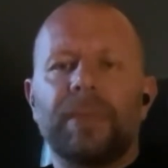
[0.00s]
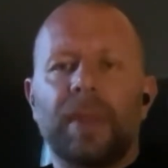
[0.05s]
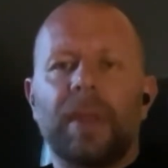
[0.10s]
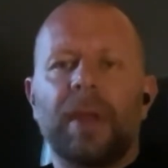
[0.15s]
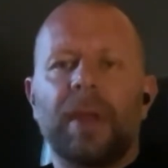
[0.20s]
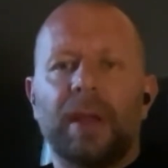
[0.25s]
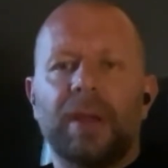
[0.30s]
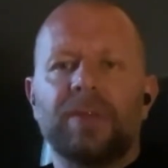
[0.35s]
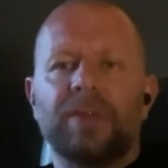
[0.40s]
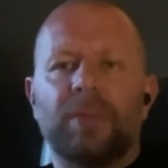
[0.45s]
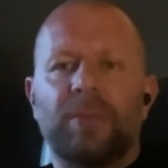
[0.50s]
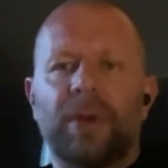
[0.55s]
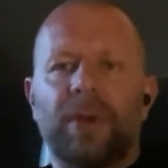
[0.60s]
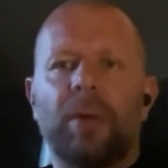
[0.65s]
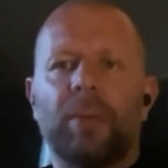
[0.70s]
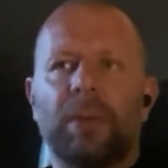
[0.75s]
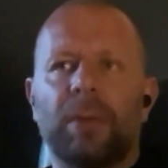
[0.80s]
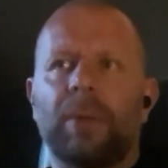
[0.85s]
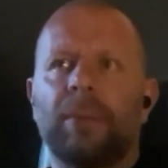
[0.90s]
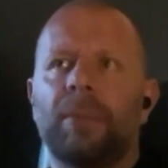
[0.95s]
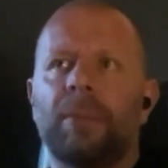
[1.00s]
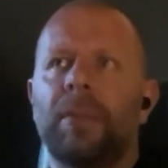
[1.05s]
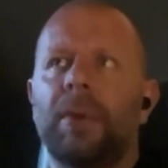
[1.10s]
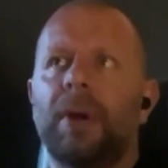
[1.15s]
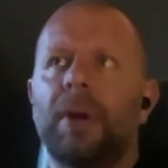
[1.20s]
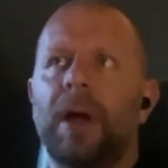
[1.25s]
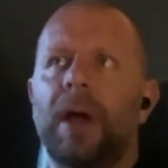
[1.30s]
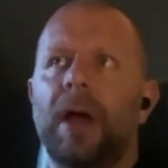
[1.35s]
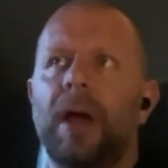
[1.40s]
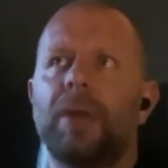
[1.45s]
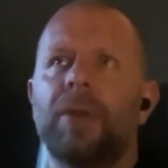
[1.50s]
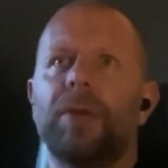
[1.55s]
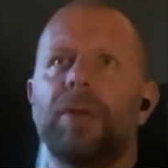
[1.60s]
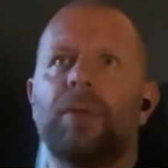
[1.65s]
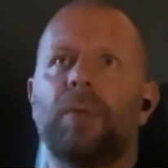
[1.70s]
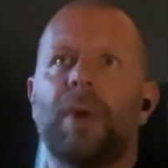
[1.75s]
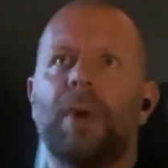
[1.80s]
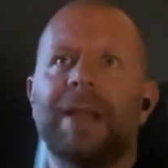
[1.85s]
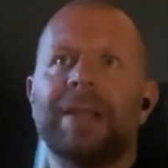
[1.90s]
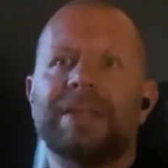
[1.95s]
is a problem.
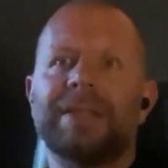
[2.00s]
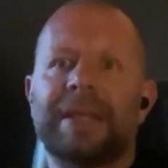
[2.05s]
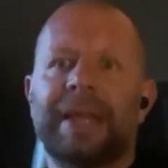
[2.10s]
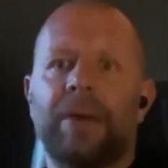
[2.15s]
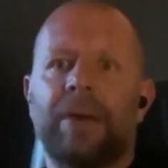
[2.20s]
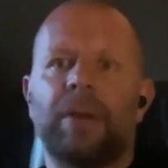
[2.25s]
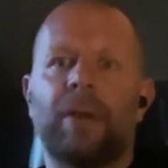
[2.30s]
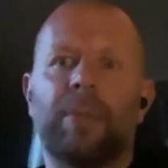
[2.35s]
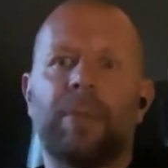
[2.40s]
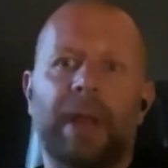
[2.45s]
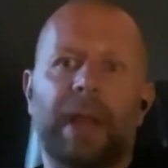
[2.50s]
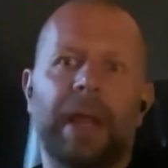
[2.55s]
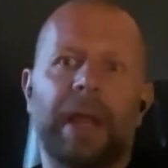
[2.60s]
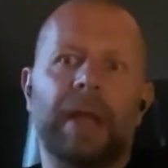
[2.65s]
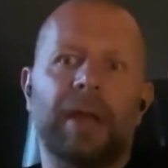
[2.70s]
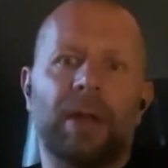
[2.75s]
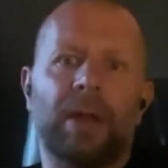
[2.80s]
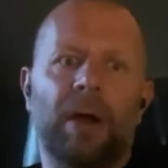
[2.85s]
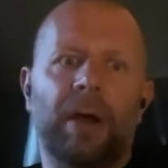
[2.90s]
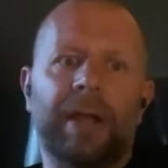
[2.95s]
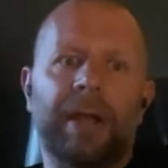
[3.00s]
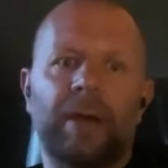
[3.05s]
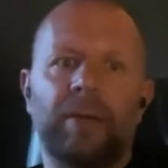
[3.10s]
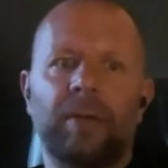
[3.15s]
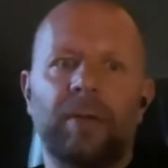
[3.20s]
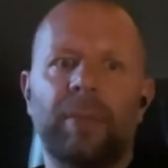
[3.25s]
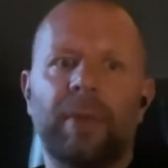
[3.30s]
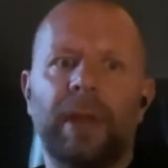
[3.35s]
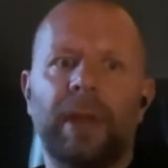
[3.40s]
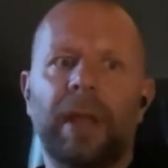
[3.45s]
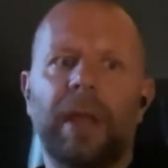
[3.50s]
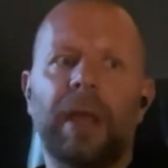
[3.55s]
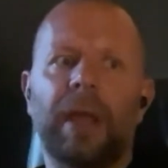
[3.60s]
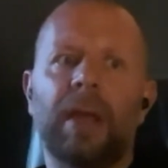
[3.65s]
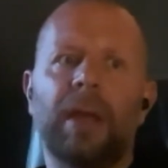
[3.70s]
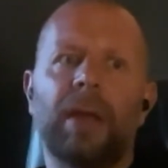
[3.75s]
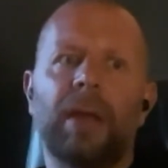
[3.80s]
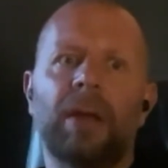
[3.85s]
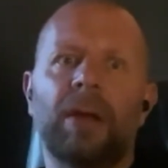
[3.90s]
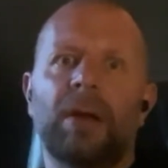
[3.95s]
And when is accountability not
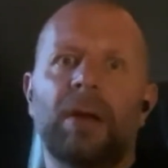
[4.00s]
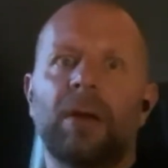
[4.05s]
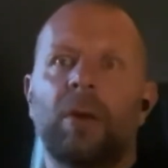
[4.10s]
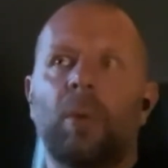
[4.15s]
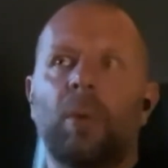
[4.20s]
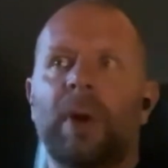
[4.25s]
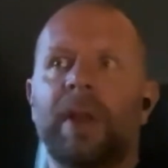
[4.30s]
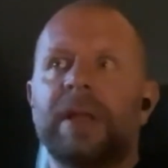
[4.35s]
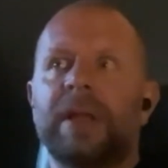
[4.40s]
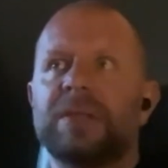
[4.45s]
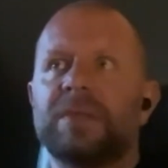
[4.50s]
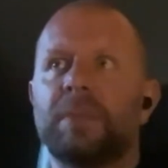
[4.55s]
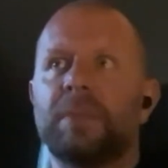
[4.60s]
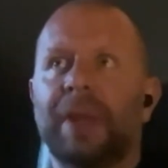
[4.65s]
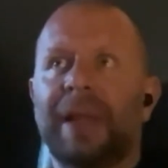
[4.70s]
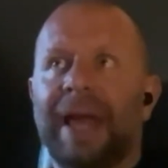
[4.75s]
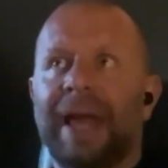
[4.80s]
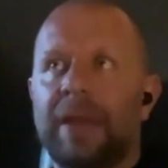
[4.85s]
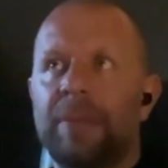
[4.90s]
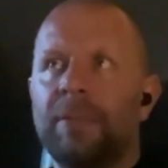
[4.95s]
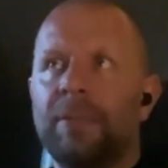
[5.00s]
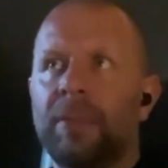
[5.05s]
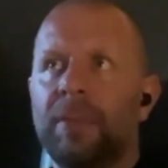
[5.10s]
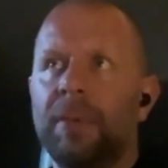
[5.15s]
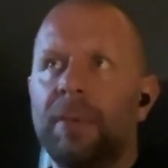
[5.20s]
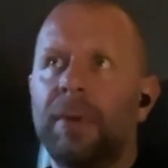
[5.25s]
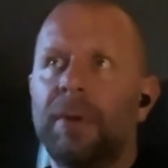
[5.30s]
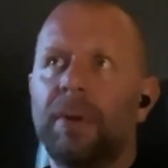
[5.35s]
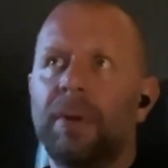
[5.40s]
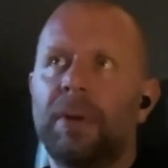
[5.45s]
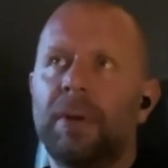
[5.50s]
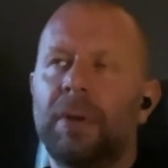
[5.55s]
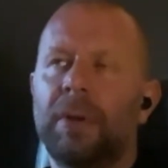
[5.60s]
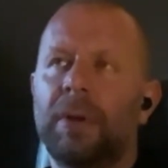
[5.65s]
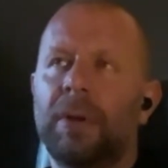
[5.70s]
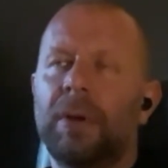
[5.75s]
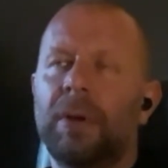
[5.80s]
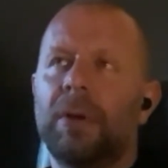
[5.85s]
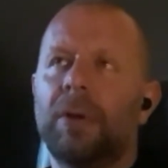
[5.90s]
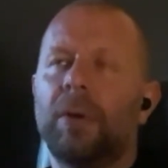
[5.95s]
accountability? When it's blame,
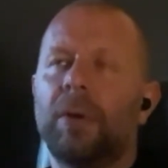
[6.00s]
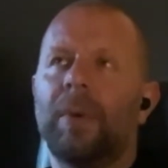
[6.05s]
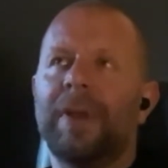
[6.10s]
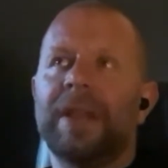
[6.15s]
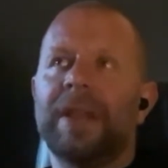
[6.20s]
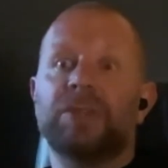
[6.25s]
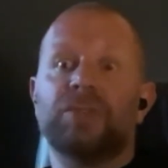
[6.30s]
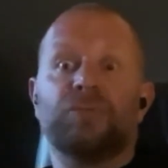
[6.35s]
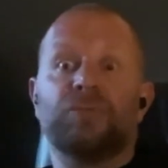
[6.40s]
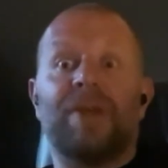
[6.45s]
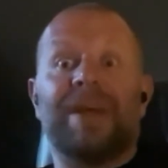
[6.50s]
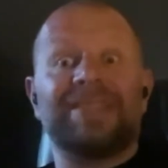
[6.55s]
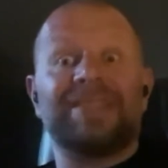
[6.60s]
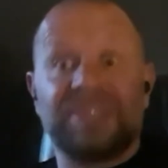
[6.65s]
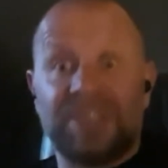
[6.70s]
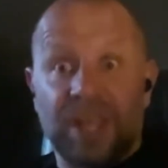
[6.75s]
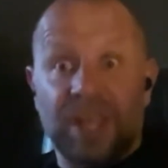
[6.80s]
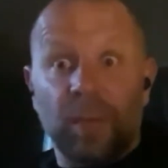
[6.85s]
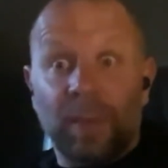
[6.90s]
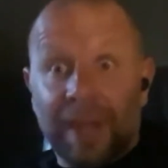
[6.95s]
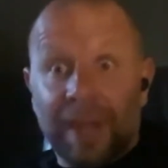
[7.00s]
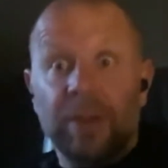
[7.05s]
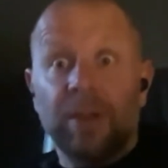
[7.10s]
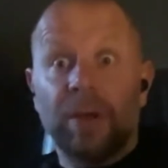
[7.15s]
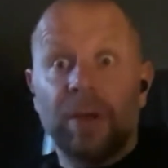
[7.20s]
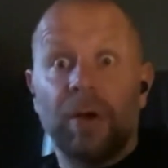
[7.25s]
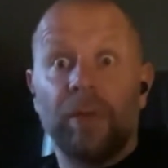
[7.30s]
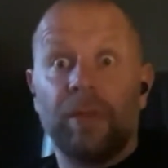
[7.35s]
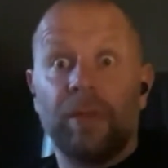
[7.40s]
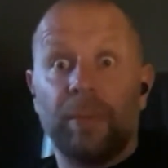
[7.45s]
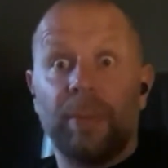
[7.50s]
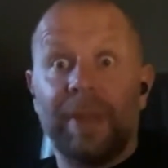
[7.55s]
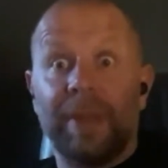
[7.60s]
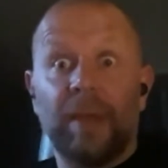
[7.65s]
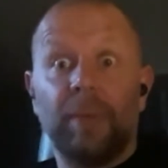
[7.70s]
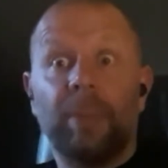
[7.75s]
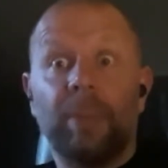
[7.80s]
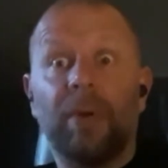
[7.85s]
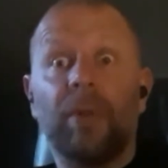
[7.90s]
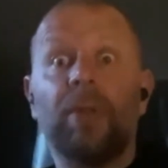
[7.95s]
when it's rescuing other
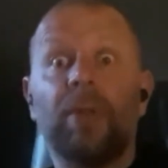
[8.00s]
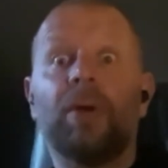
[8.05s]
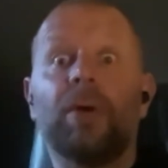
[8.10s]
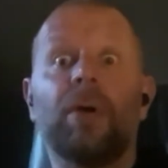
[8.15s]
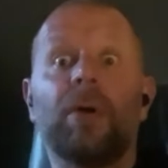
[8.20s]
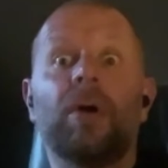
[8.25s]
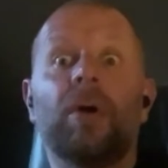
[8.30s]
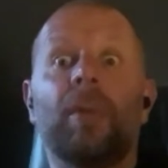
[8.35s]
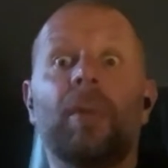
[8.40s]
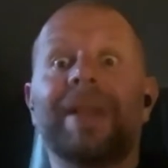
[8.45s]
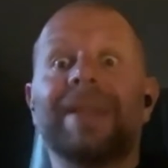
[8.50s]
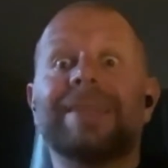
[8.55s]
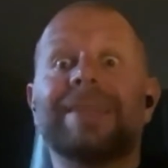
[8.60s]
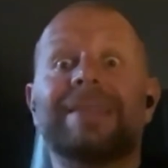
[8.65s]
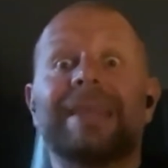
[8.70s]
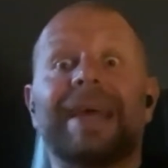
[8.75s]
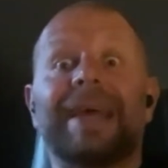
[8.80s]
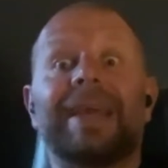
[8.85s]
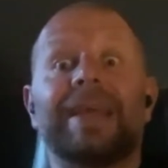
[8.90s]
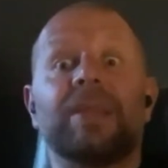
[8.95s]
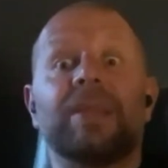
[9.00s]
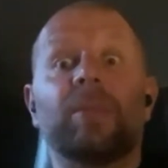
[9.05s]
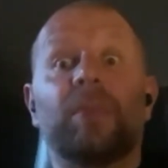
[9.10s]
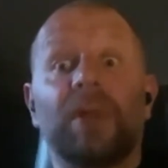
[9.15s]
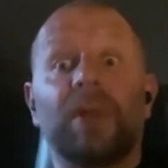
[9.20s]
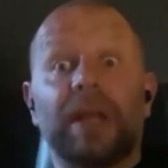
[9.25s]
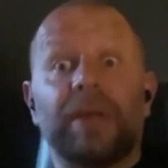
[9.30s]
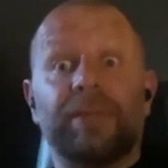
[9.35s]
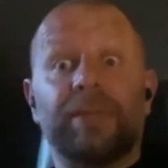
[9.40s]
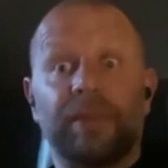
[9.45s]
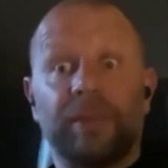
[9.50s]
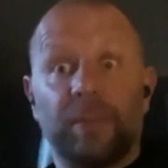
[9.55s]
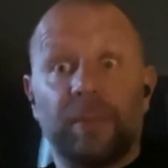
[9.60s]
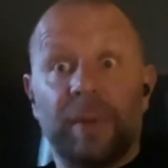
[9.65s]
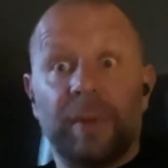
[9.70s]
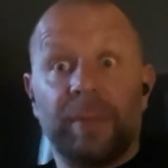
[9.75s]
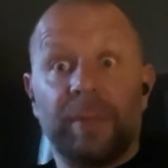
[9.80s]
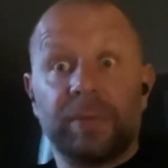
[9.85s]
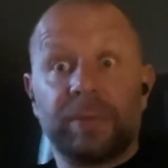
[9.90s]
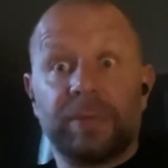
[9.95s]
people, when it's taking the bullet for other
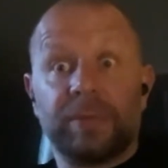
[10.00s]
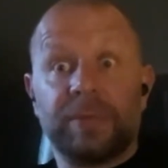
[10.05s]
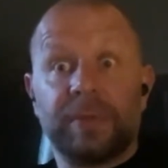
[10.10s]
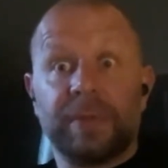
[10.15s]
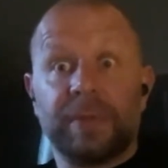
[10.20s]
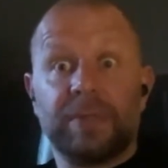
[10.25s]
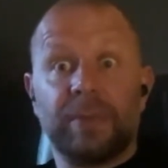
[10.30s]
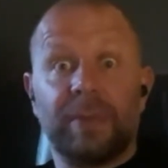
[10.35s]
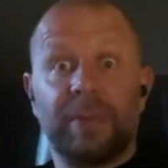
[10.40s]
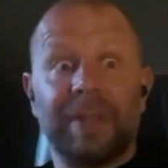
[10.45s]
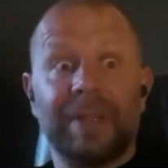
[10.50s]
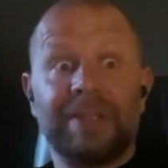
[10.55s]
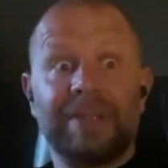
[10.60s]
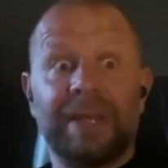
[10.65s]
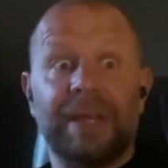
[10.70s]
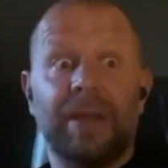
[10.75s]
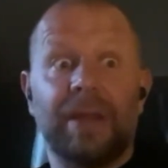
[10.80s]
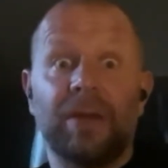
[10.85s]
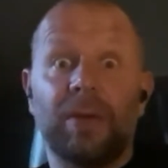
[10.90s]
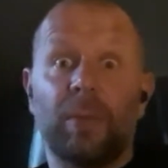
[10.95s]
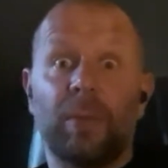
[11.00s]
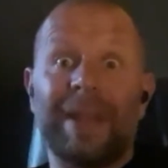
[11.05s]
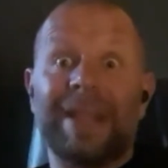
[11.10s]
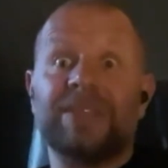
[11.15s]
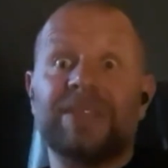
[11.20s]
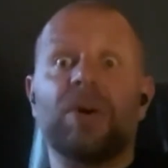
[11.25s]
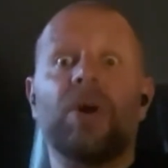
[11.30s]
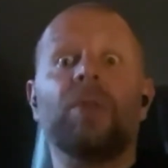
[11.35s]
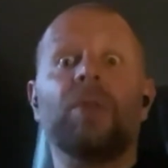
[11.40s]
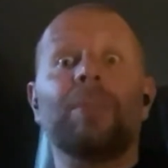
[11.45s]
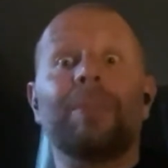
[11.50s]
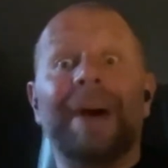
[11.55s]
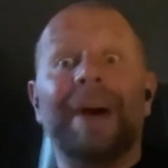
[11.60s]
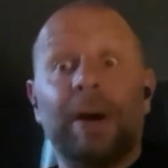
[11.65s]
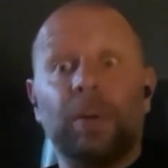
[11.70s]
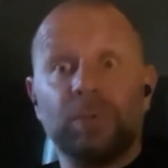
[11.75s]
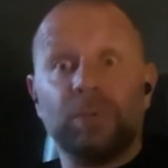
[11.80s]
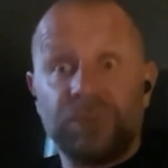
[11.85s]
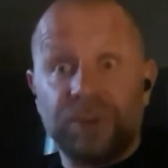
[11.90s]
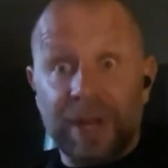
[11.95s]
people's responsibility, when it's
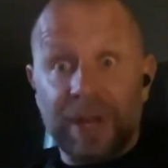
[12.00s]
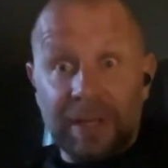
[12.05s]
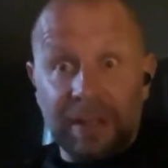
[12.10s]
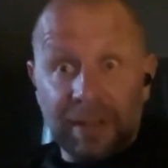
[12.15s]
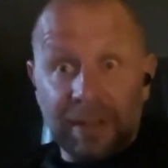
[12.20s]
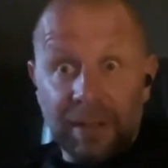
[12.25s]
unbounded,